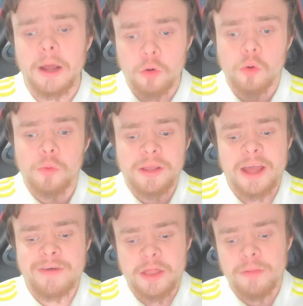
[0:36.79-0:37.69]
at all when
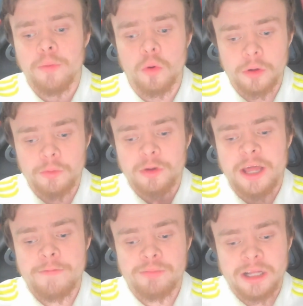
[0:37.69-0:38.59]
they've had the ball and when
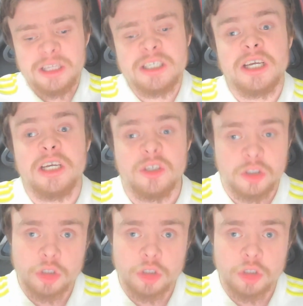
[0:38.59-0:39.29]
they've played this season.